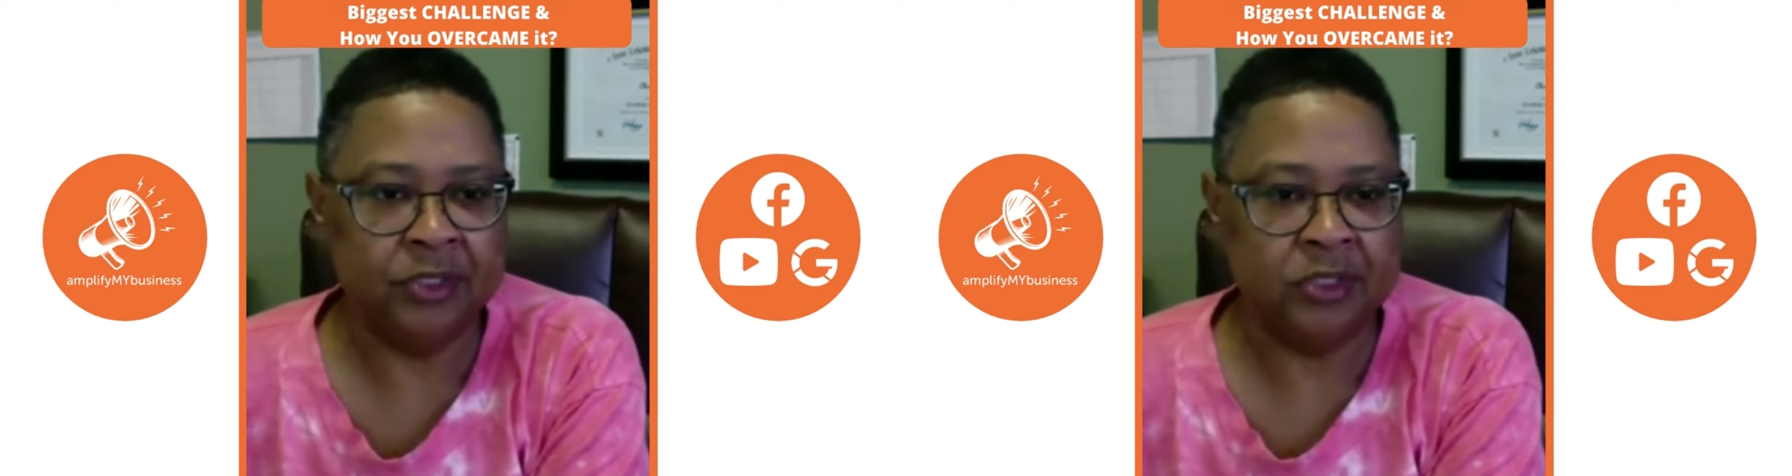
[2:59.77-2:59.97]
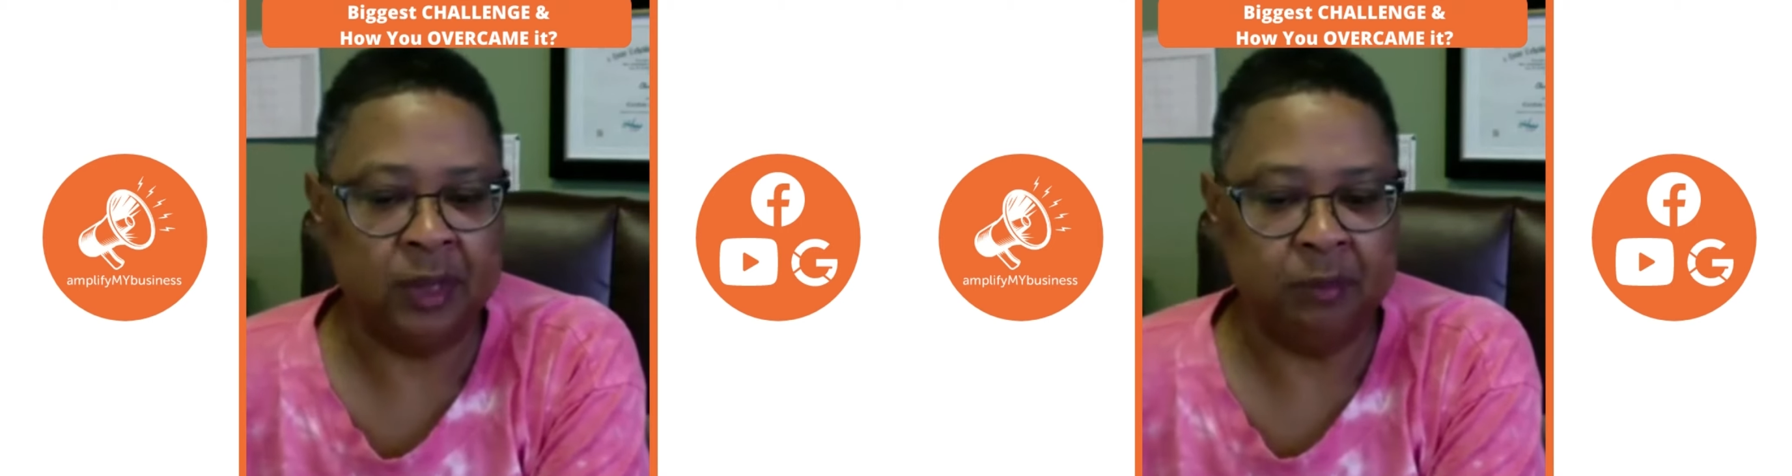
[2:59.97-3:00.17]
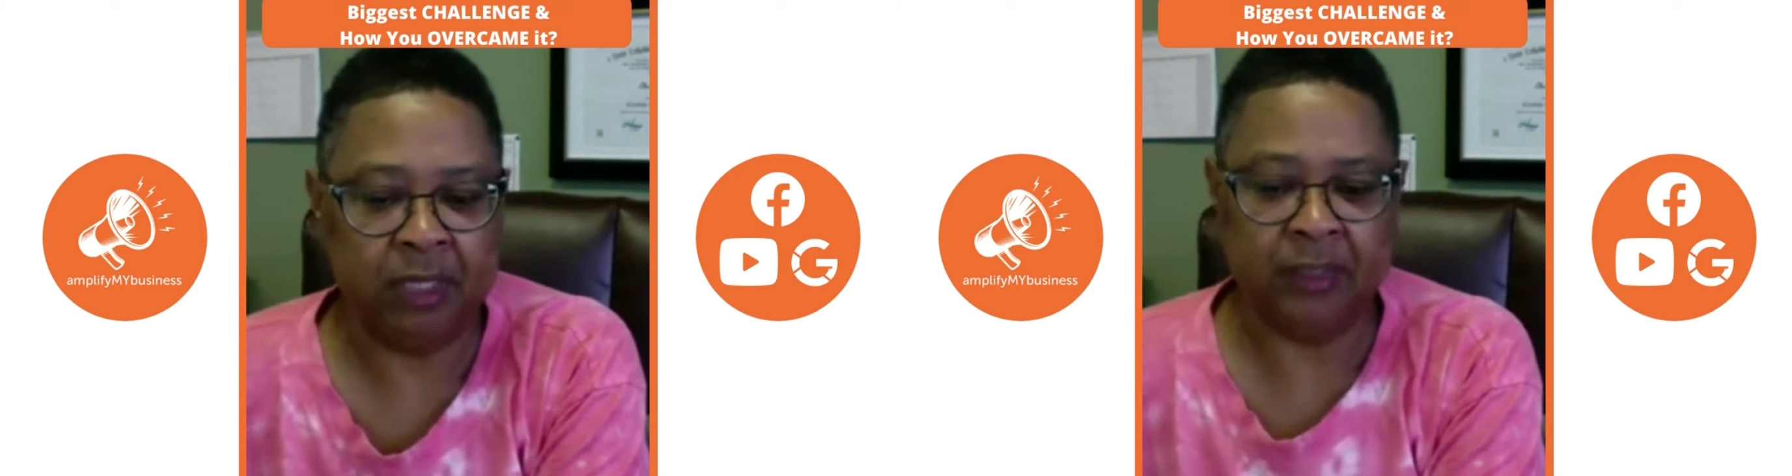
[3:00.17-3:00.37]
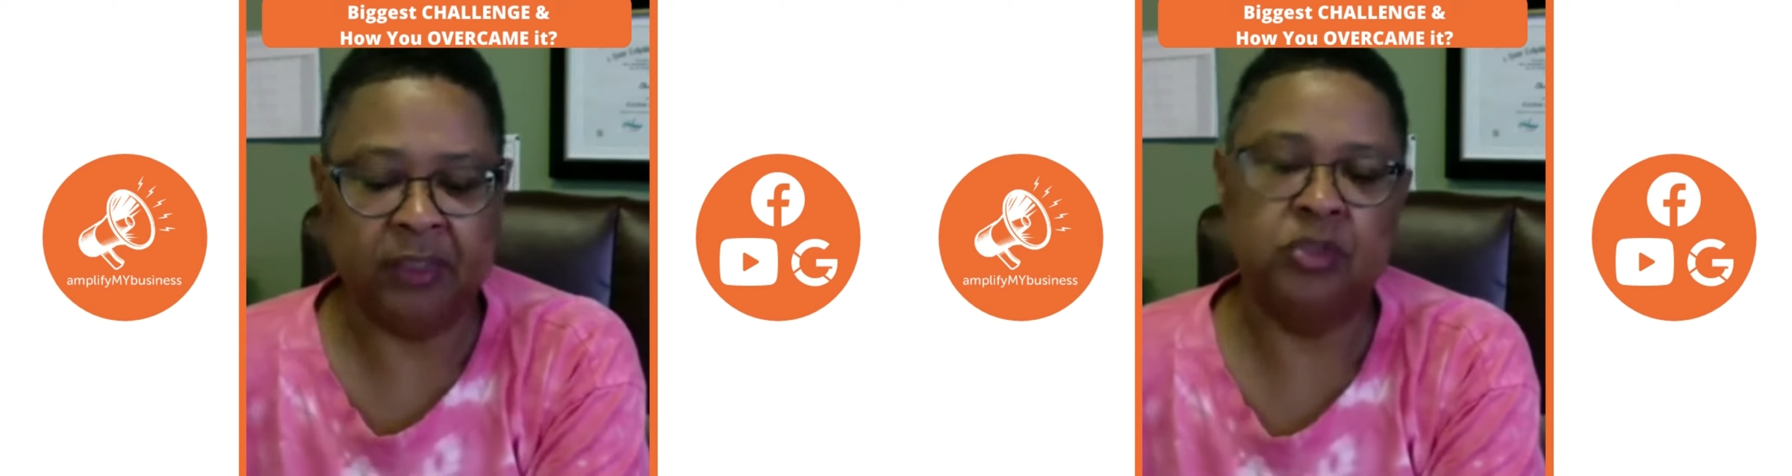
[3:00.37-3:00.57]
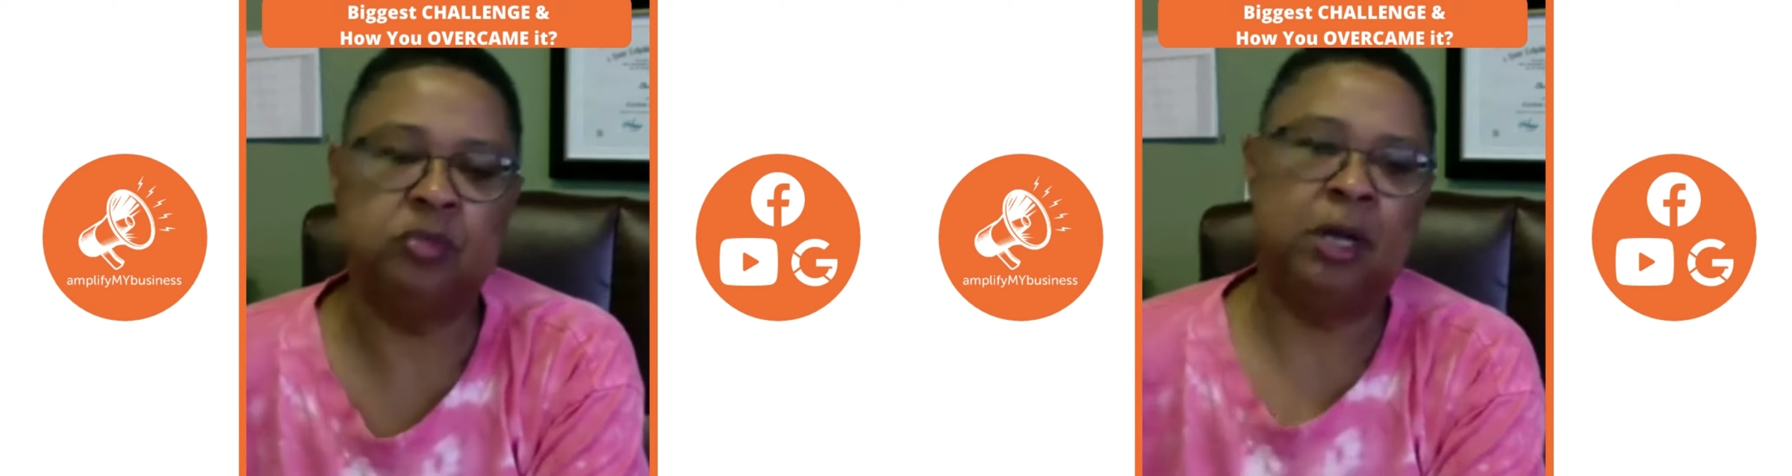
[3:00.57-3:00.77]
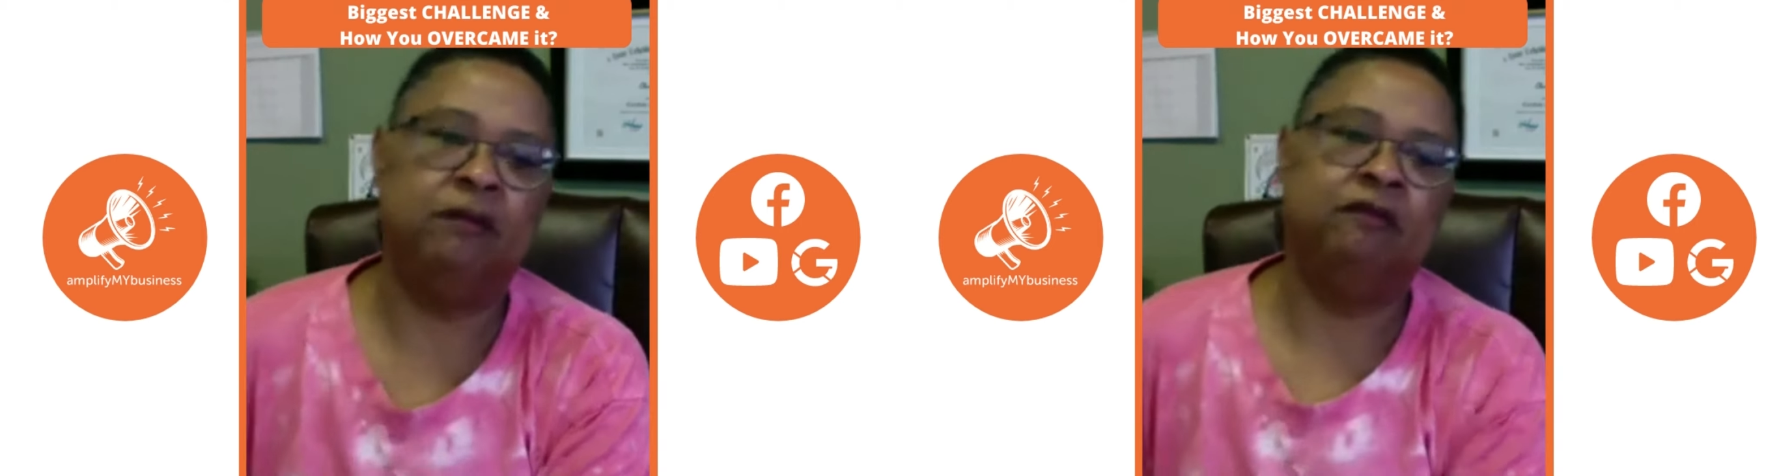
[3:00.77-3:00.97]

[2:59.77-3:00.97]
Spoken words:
so I plan to use my own